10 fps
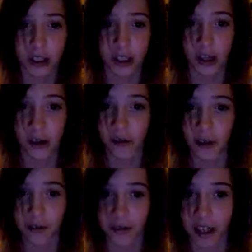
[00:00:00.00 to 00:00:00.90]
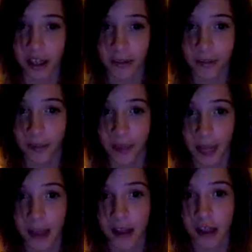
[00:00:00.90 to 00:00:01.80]
$2.50
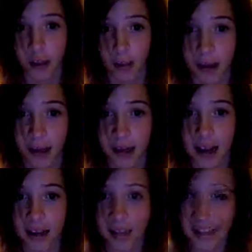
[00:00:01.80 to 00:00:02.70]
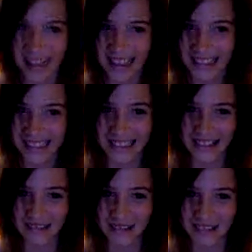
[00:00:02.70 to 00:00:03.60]
shipping and handling. These
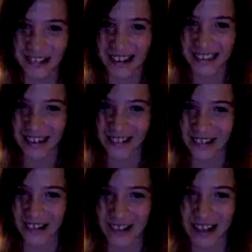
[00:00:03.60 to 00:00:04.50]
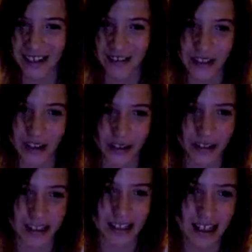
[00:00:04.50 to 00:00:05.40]
can be washed after a week of
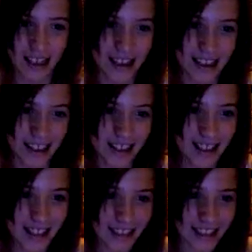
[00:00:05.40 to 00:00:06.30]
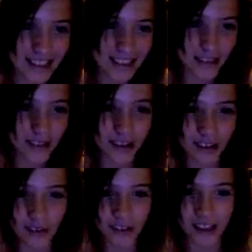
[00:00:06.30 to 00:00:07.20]
use. This is a
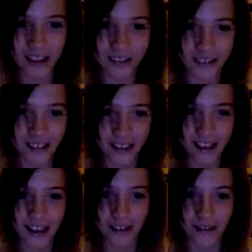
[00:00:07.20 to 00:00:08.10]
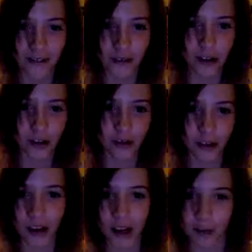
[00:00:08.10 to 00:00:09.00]
wonderful gift for you and
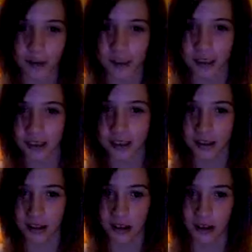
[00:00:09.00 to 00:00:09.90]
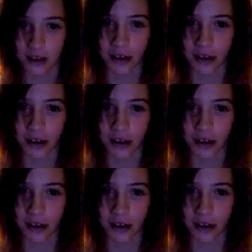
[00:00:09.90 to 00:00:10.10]
your hamster.